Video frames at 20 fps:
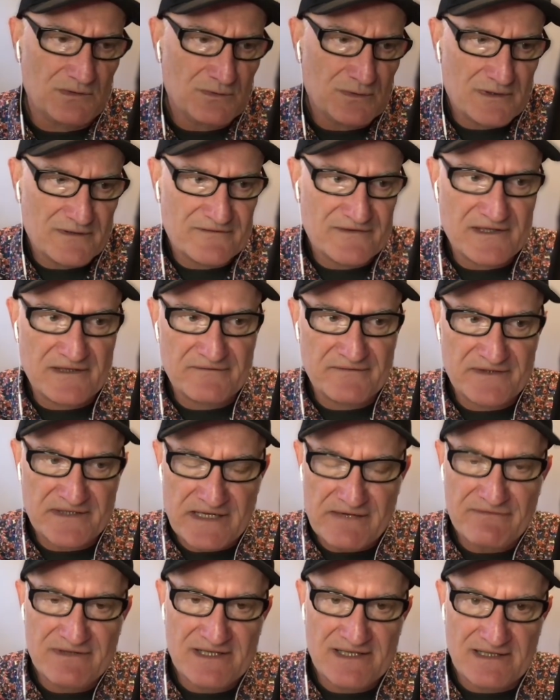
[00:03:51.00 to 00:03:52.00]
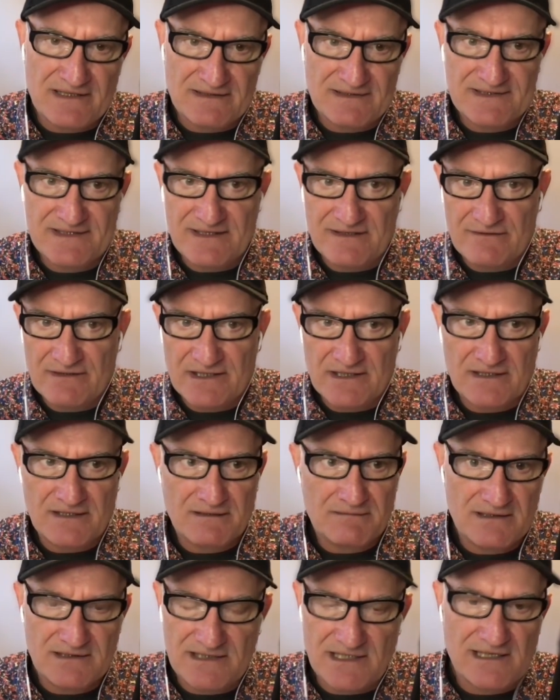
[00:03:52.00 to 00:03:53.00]
have covered everything,
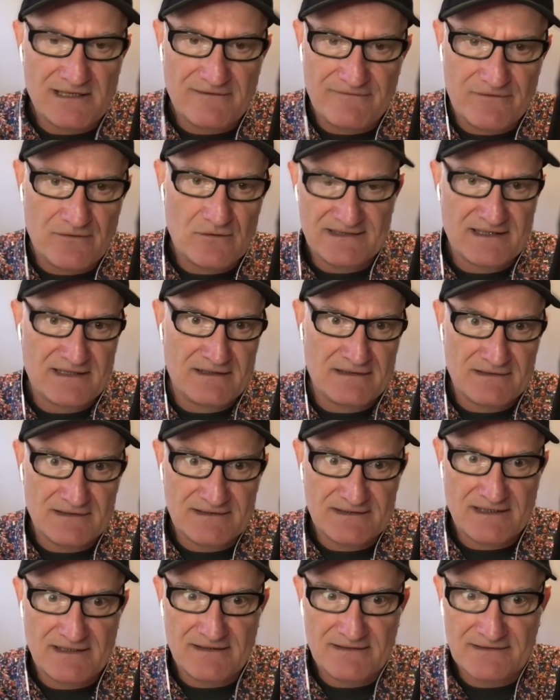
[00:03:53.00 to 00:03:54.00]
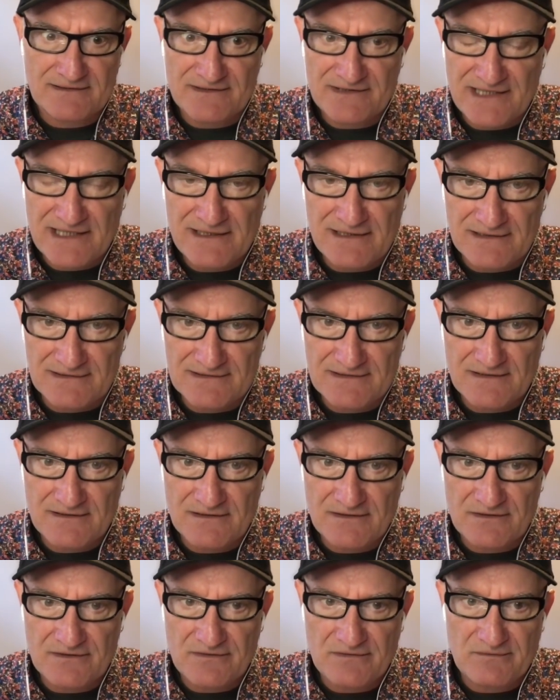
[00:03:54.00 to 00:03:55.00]
Syria, Darfur, South Sudan.
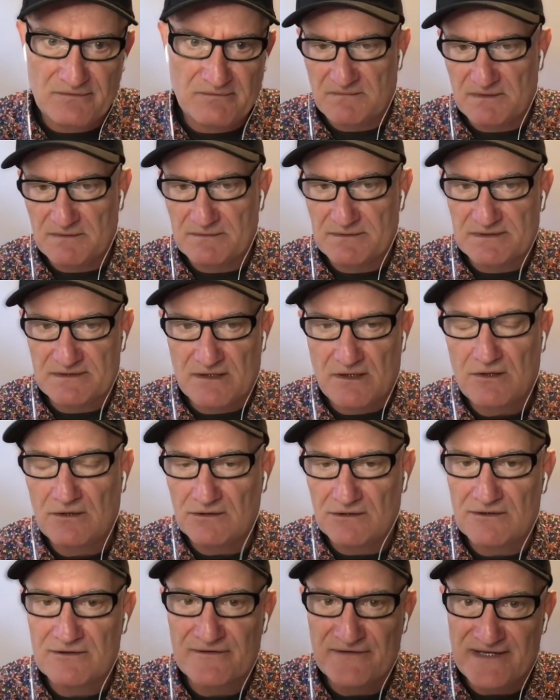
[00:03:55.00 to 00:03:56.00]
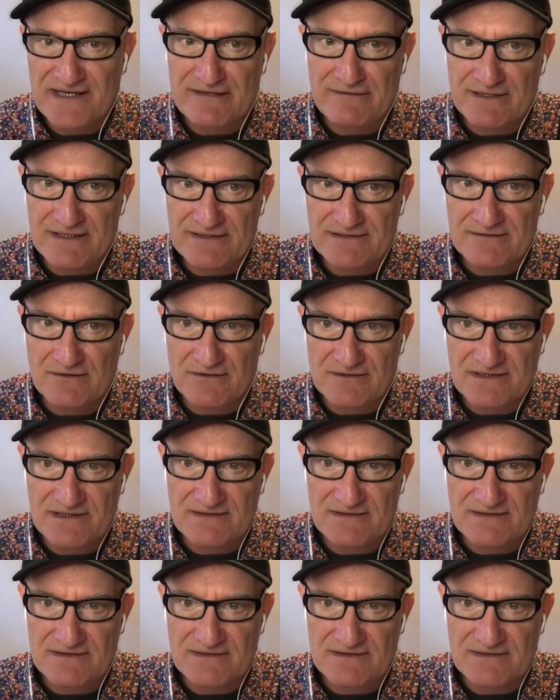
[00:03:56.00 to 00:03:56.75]
So a whole lot of areas, not just